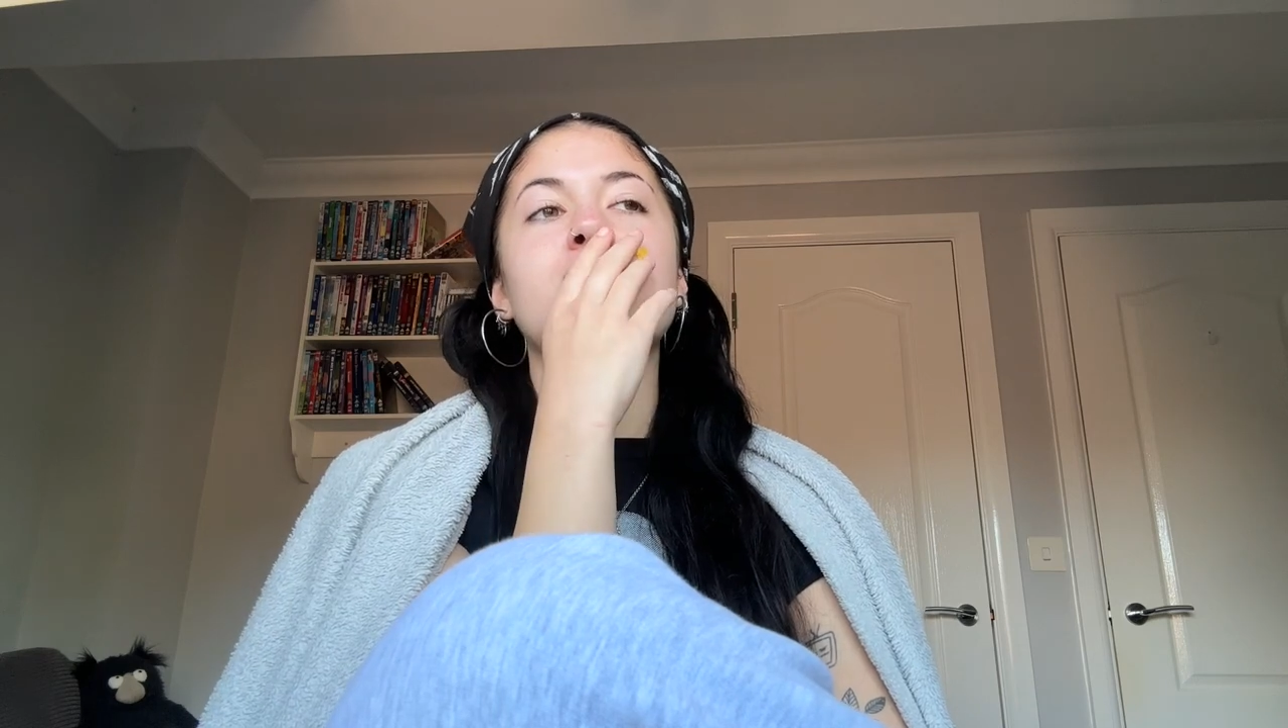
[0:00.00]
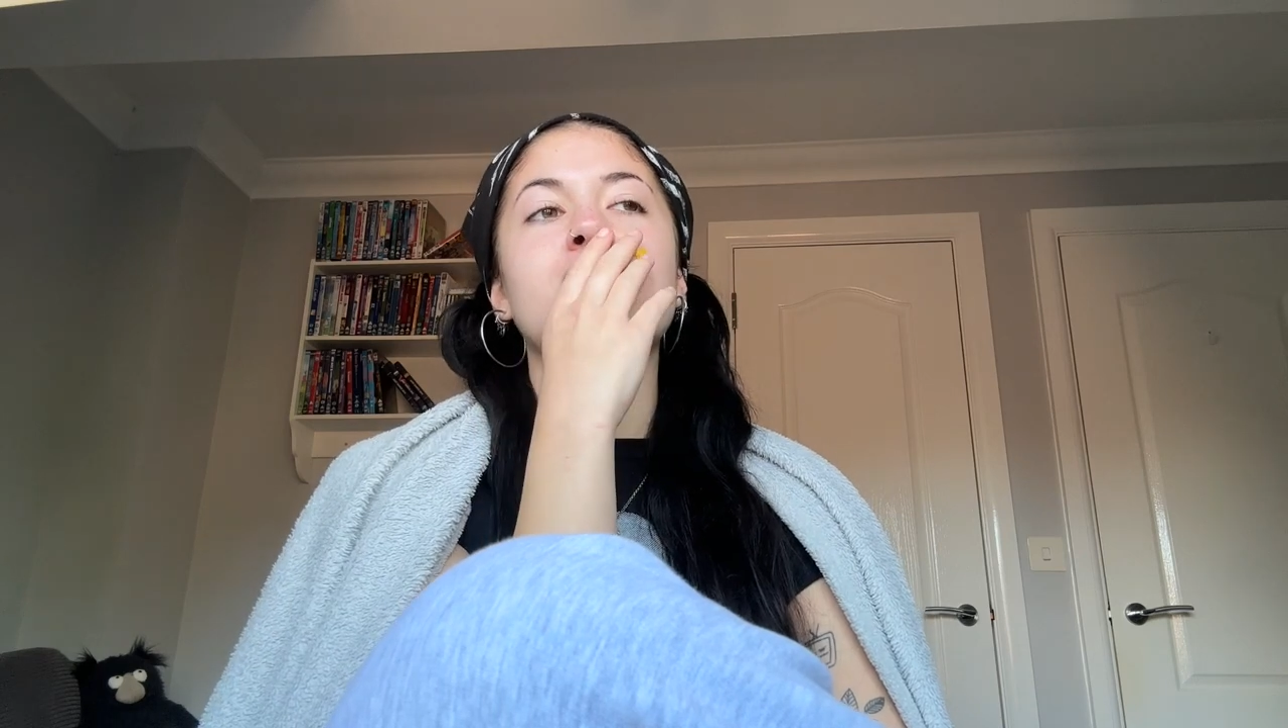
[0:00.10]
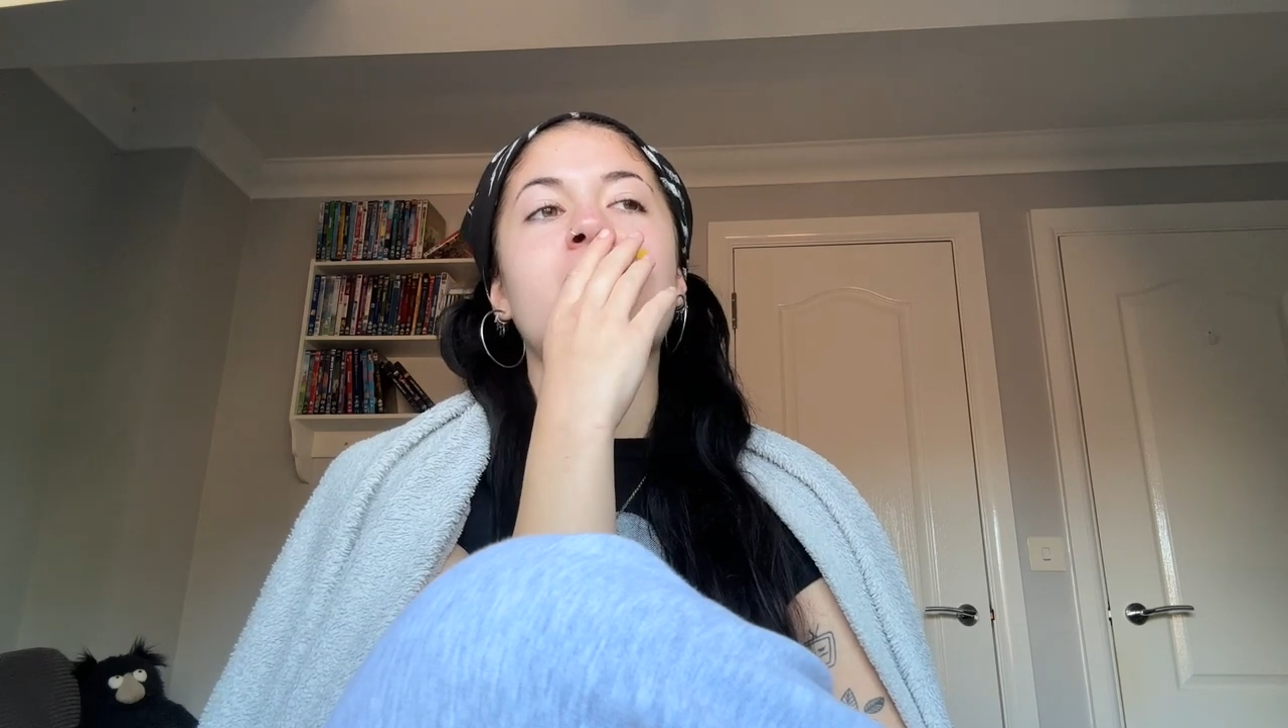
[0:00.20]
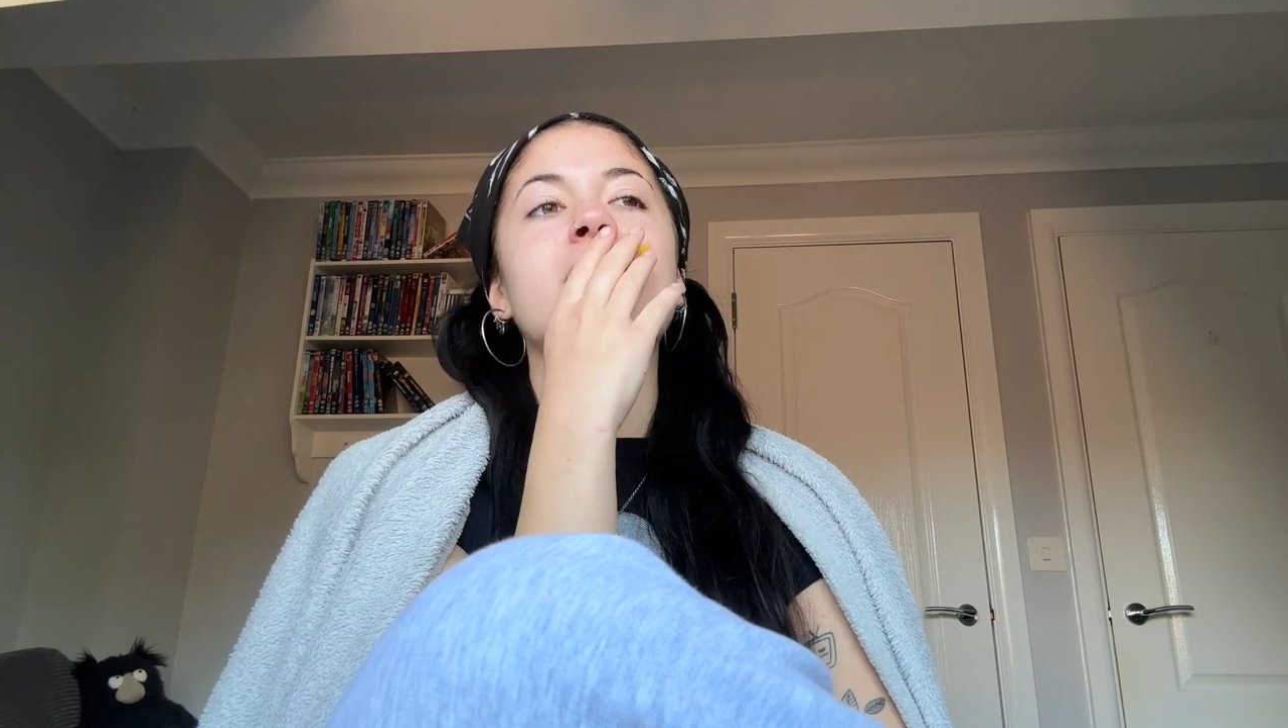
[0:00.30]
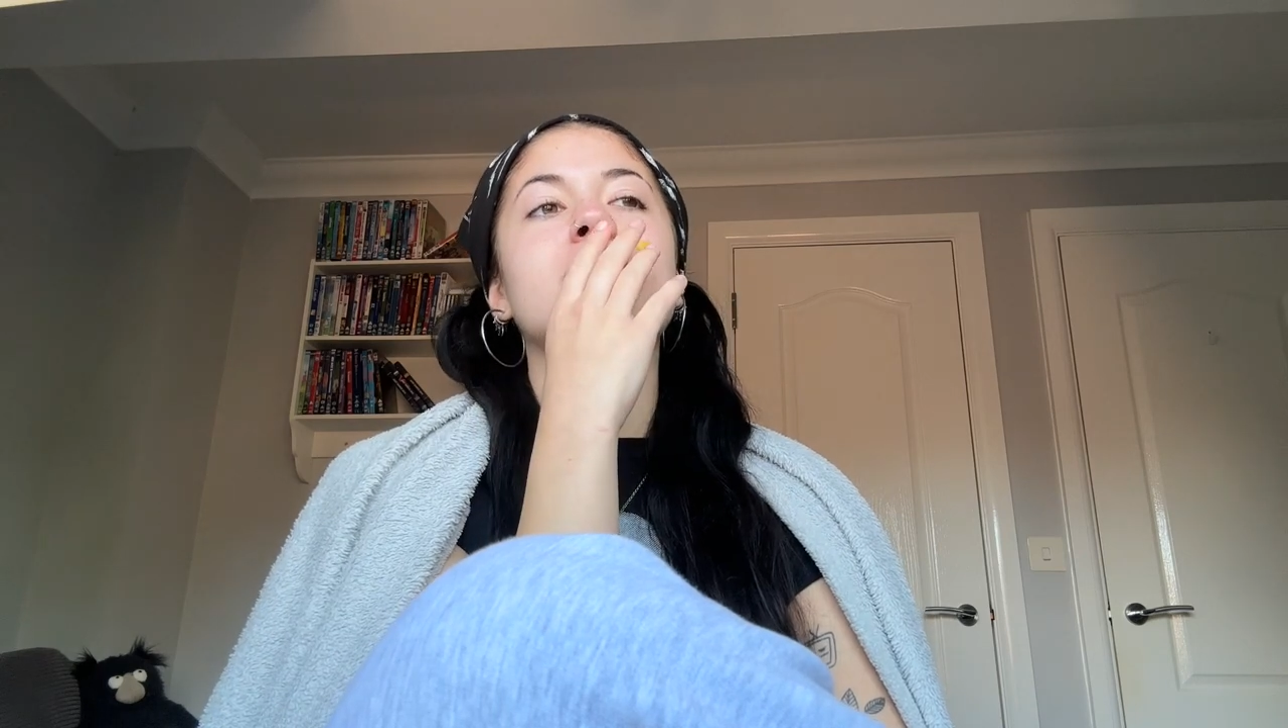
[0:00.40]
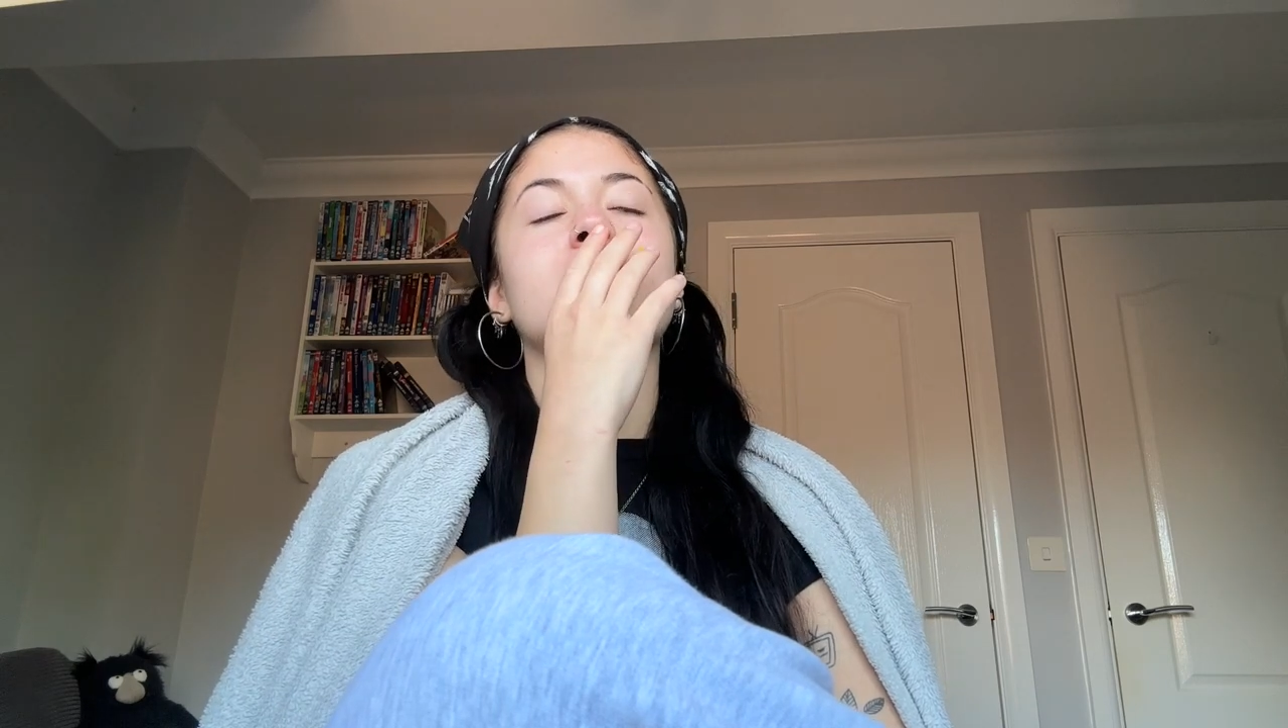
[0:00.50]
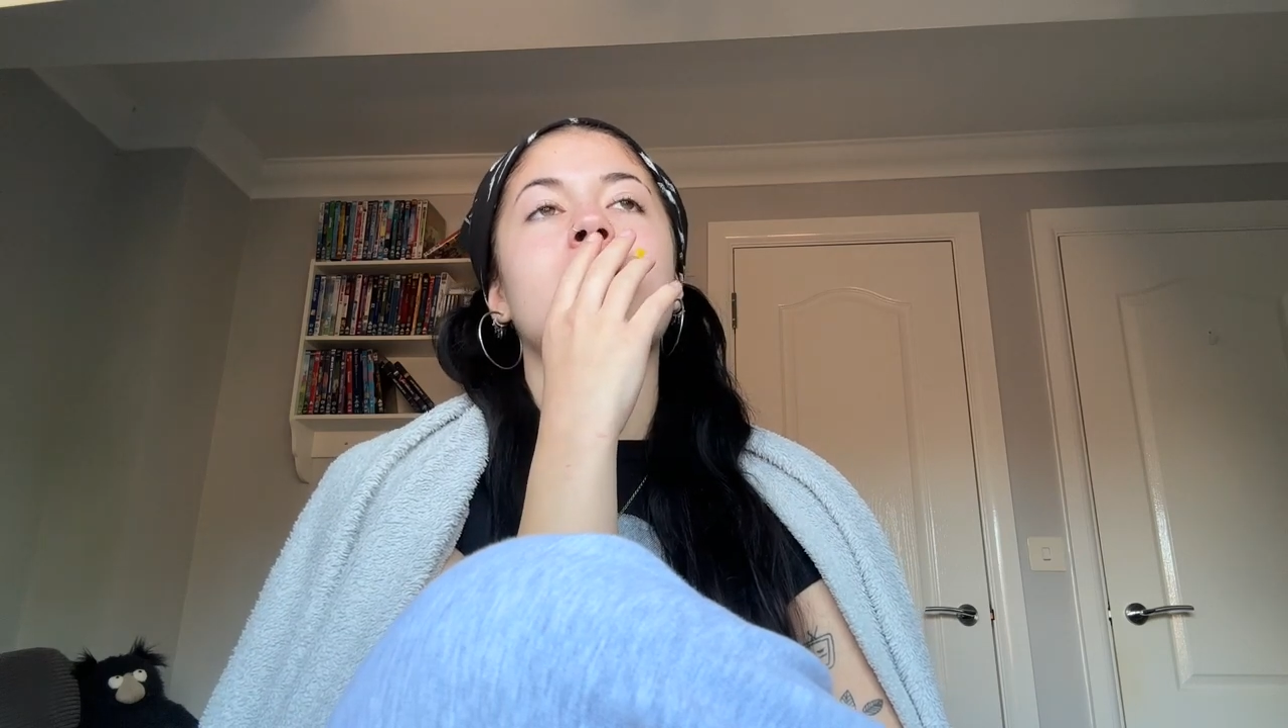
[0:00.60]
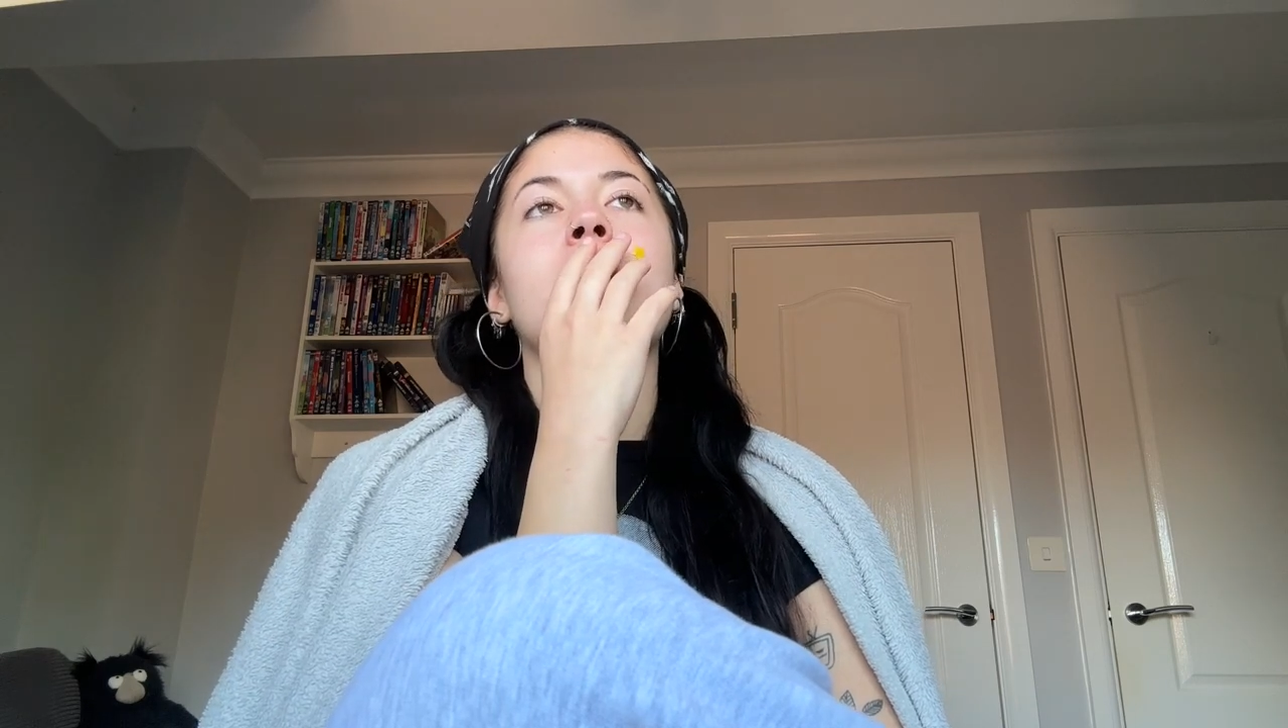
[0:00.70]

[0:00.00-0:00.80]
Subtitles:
shit.